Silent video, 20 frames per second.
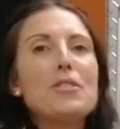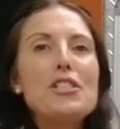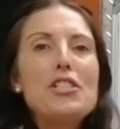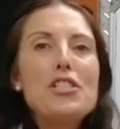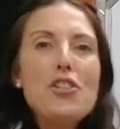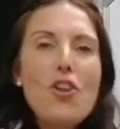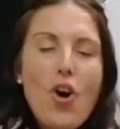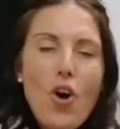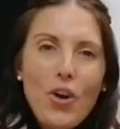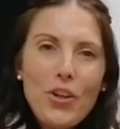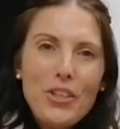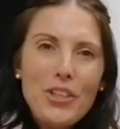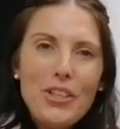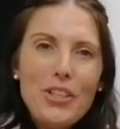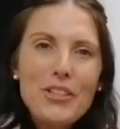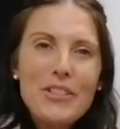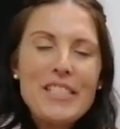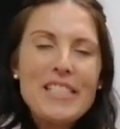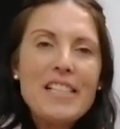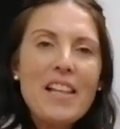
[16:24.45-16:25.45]
or slant
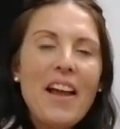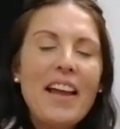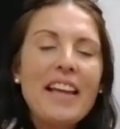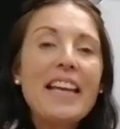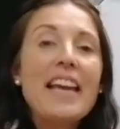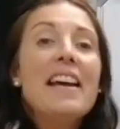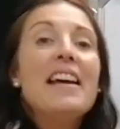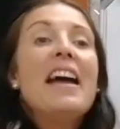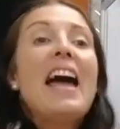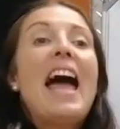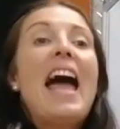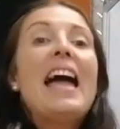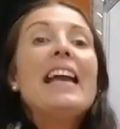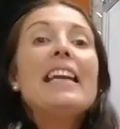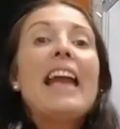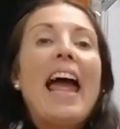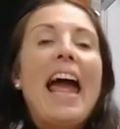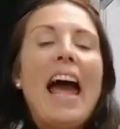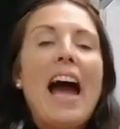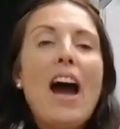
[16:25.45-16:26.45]
looks like,
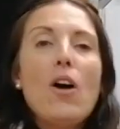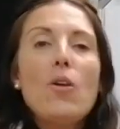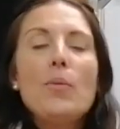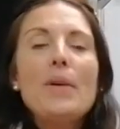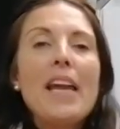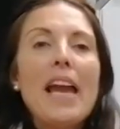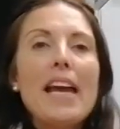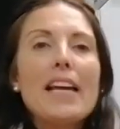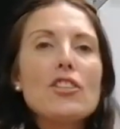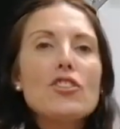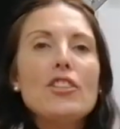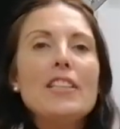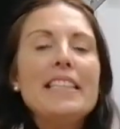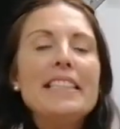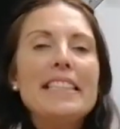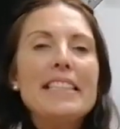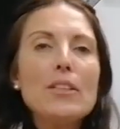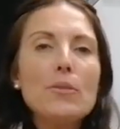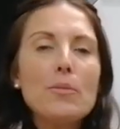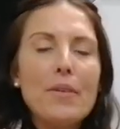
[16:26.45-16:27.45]
and how we actually
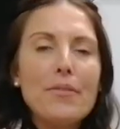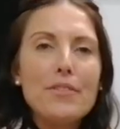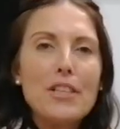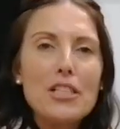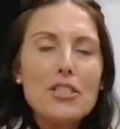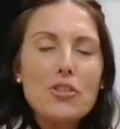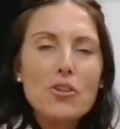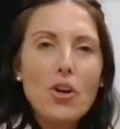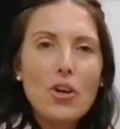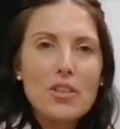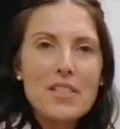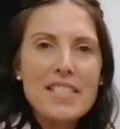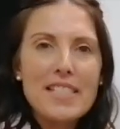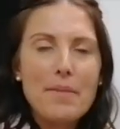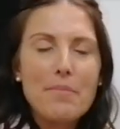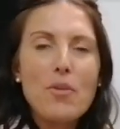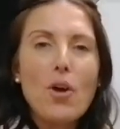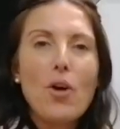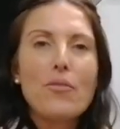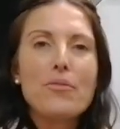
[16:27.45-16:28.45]
deal with this
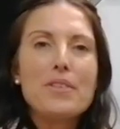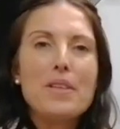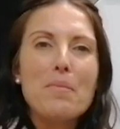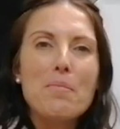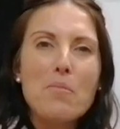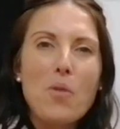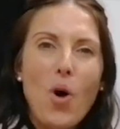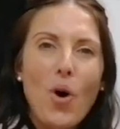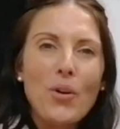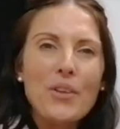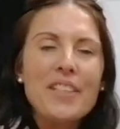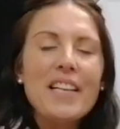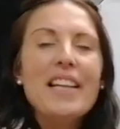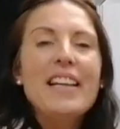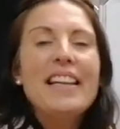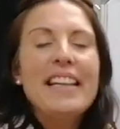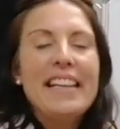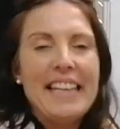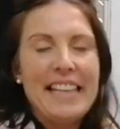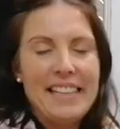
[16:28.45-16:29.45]
concept of demand
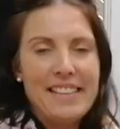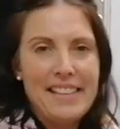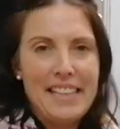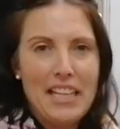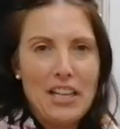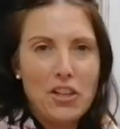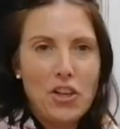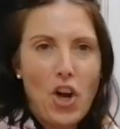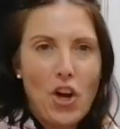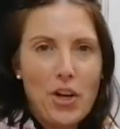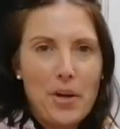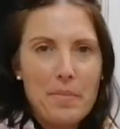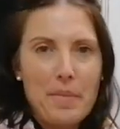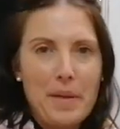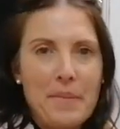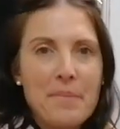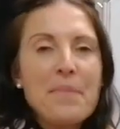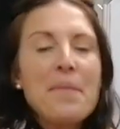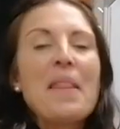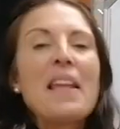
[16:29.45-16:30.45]
in the
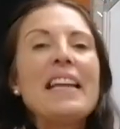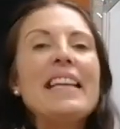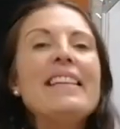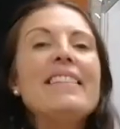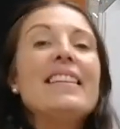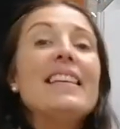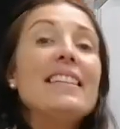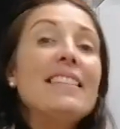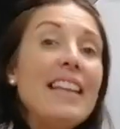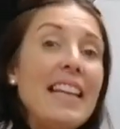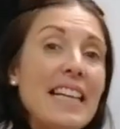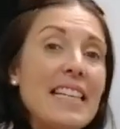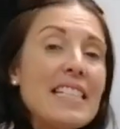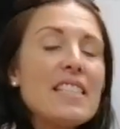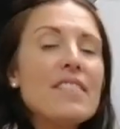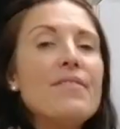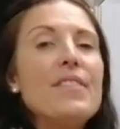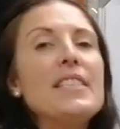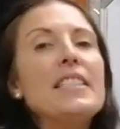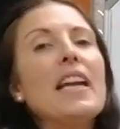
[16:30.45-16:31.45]
economy. In the
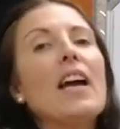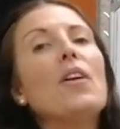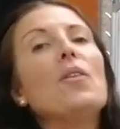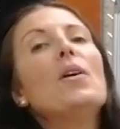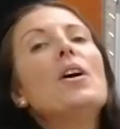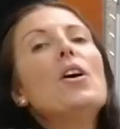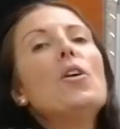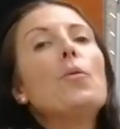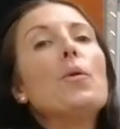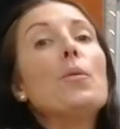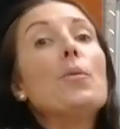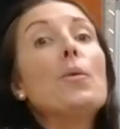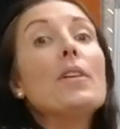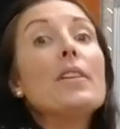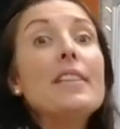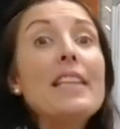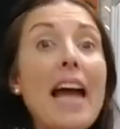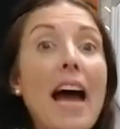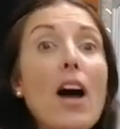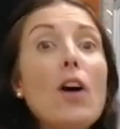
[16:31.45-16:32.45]
next video, we
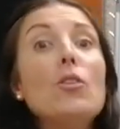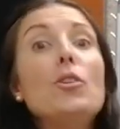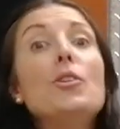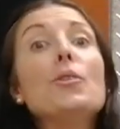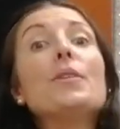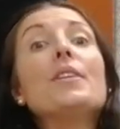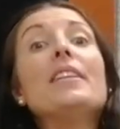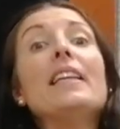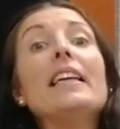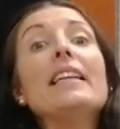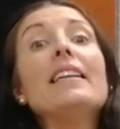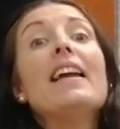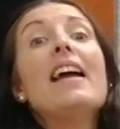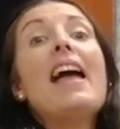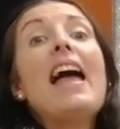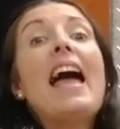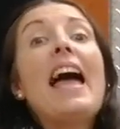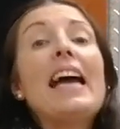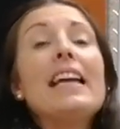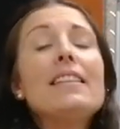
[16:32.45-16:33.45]
will now look
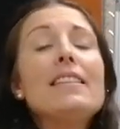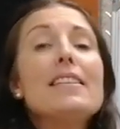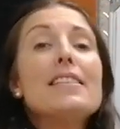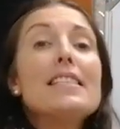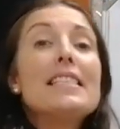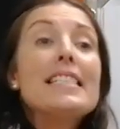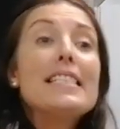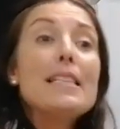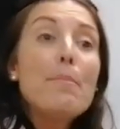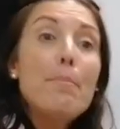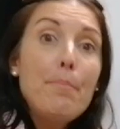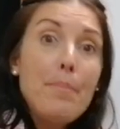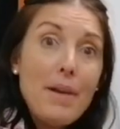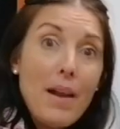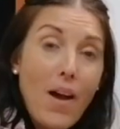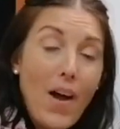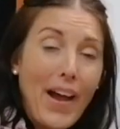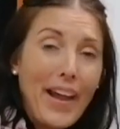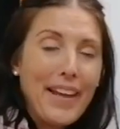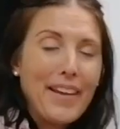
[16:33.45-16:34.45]
then at
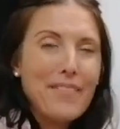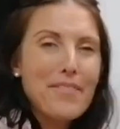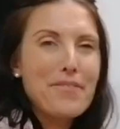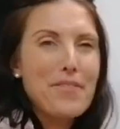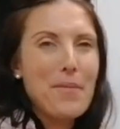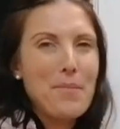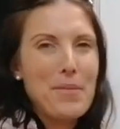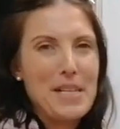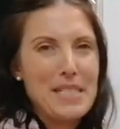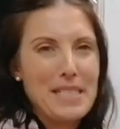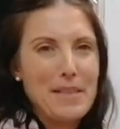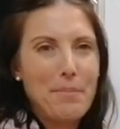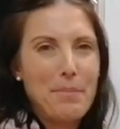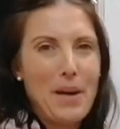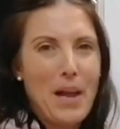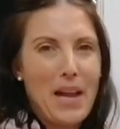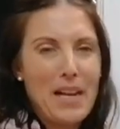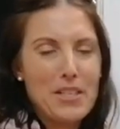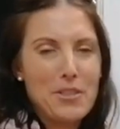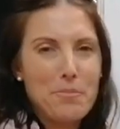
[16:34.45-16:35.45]
supply from the
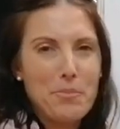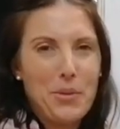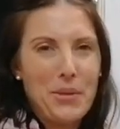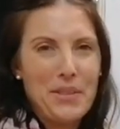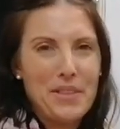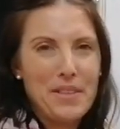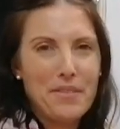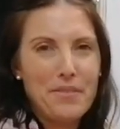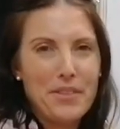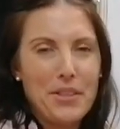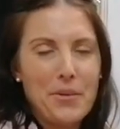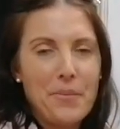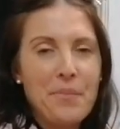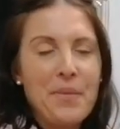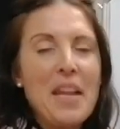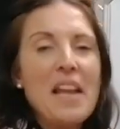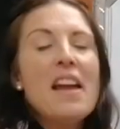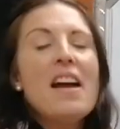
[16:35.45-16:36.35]
supplier's point of view.